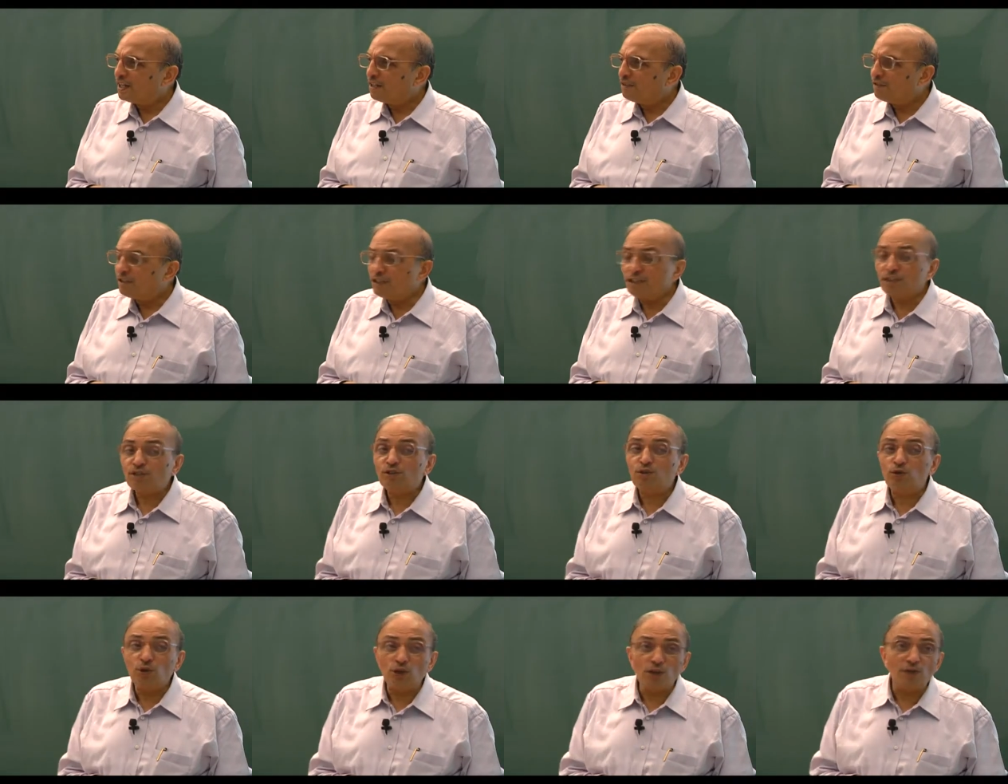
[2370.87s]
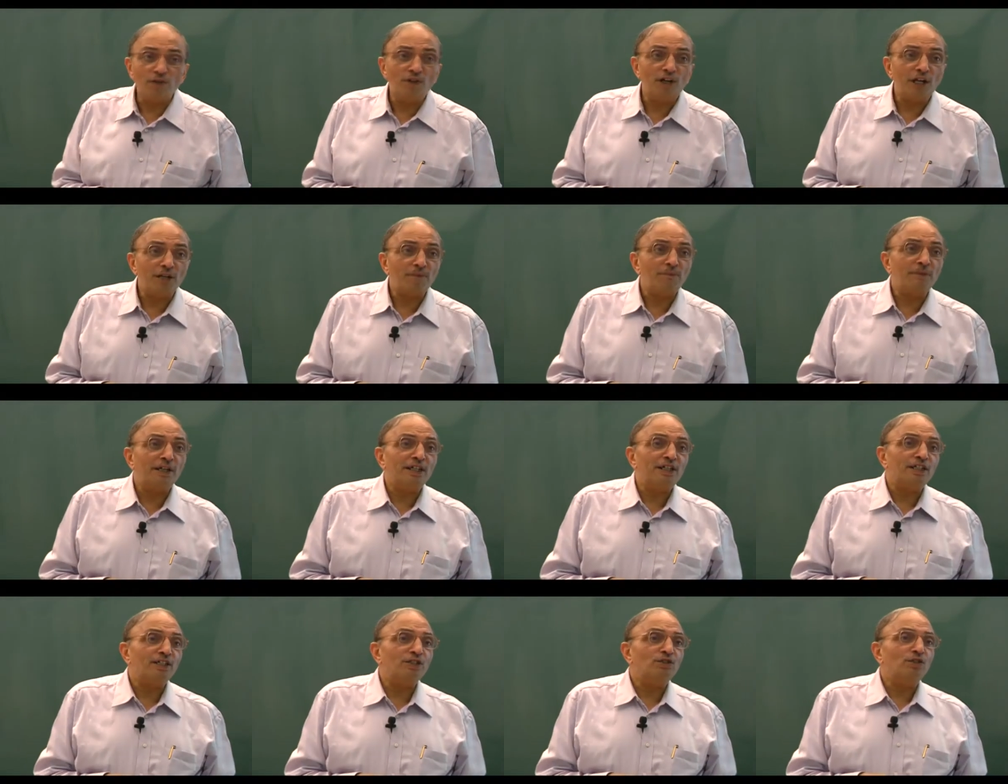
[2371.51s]
It is good work,
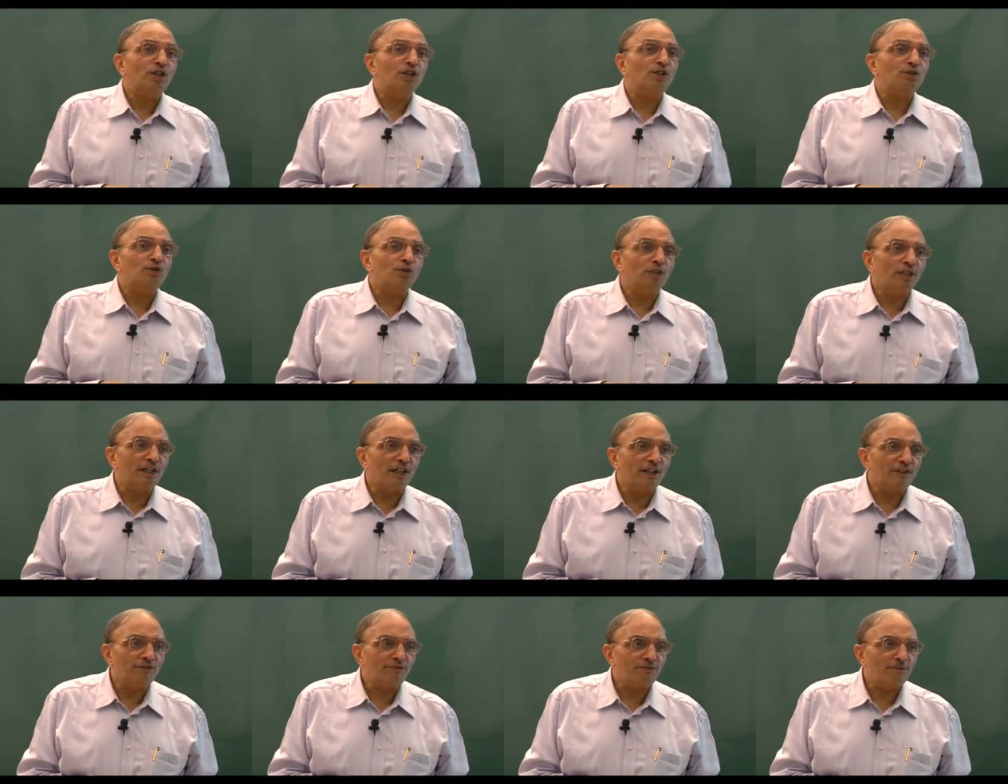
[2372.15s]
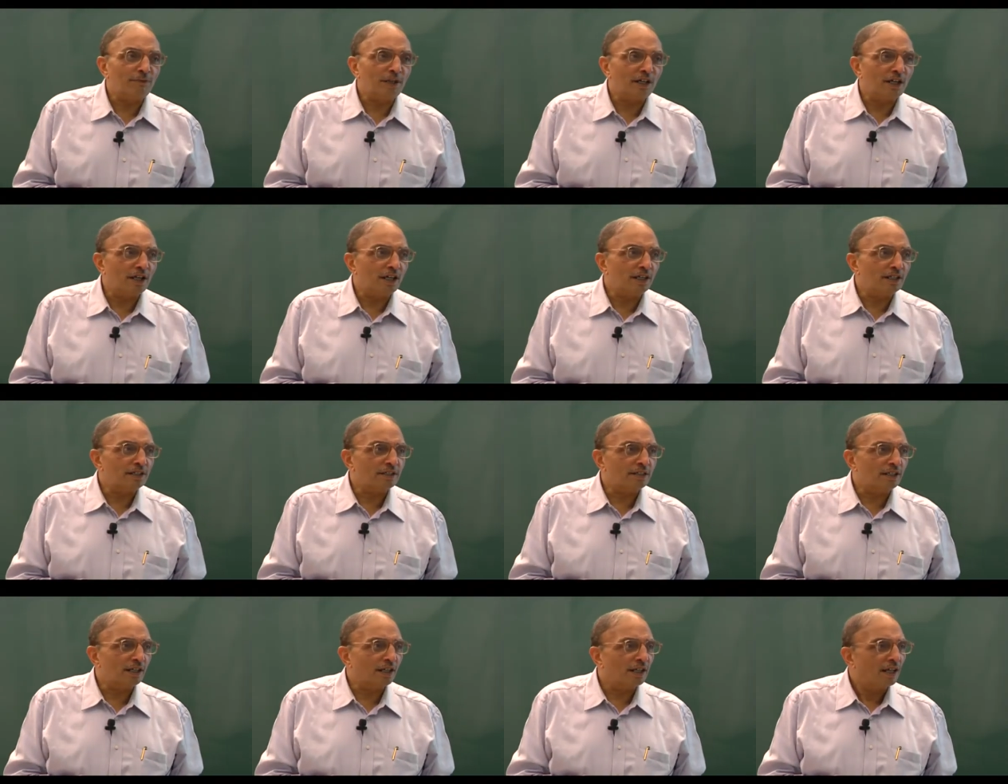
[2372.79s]
but it is not good enough
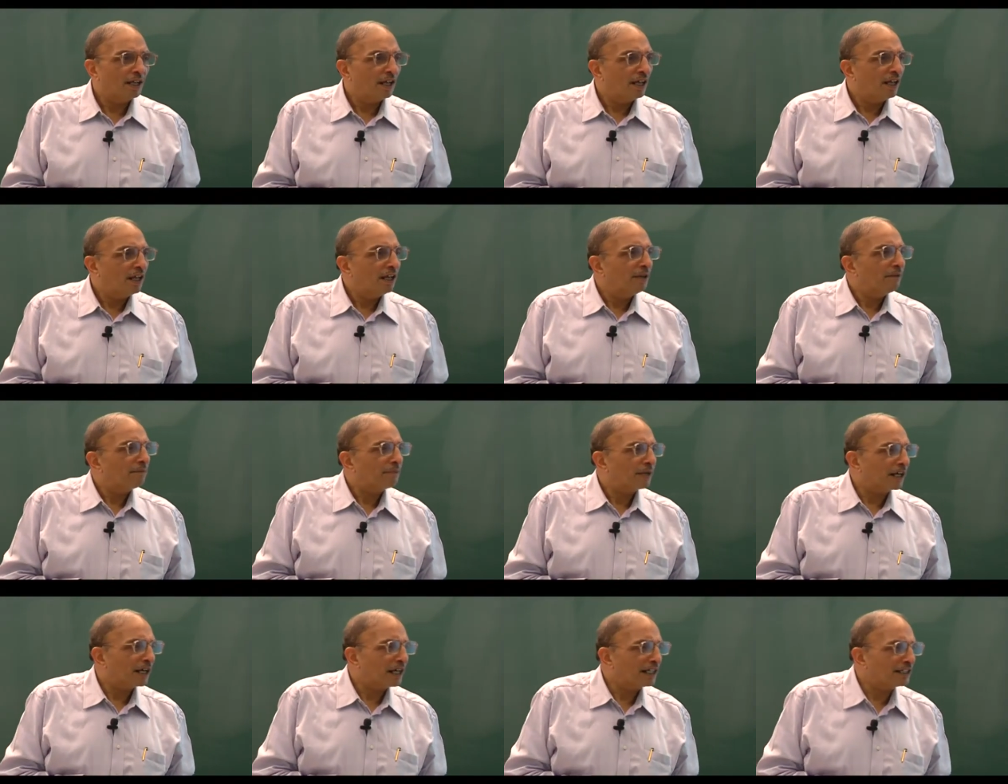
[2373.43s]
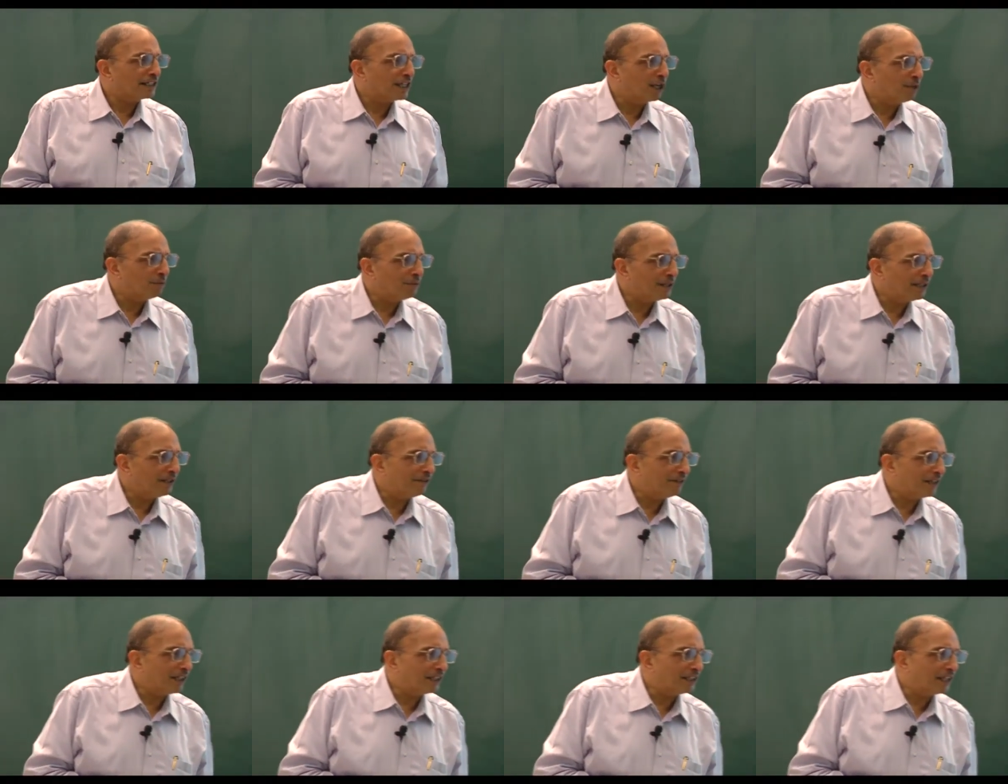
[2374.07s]
because uh, Prakash, how
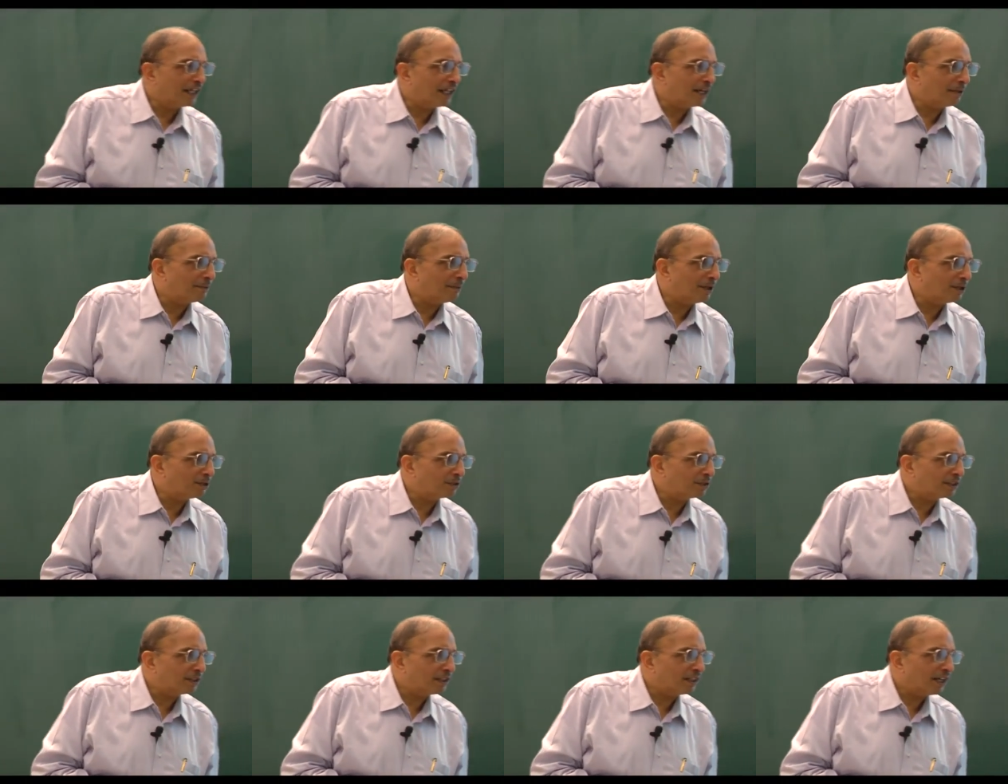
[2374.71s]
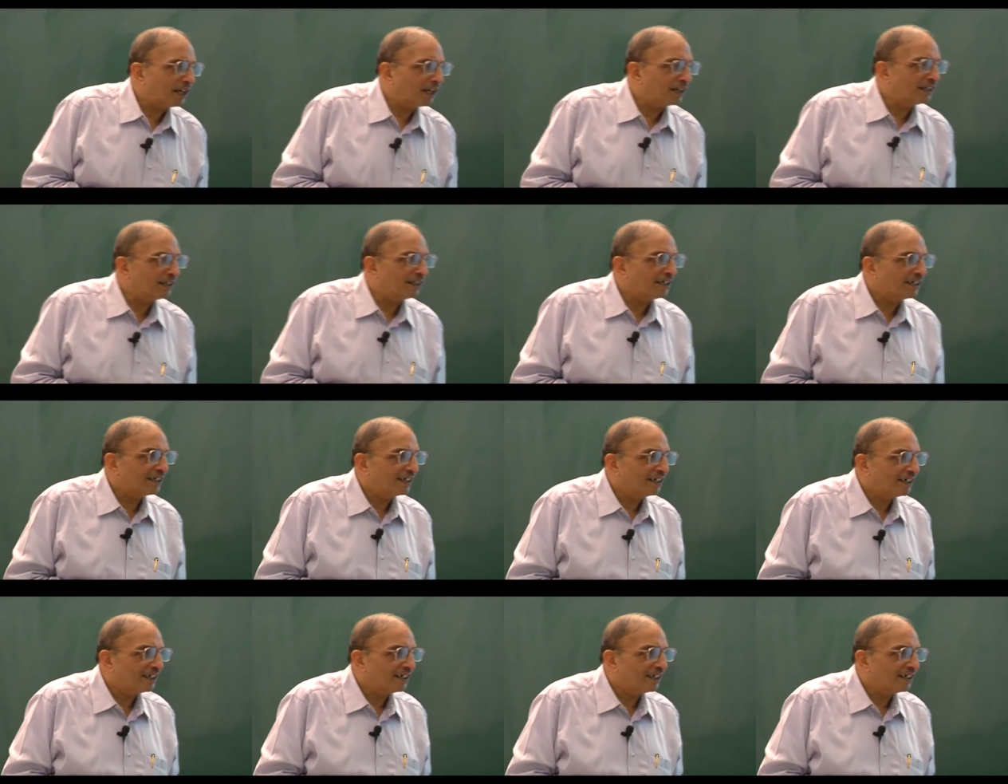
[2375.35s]
many were there? About 100,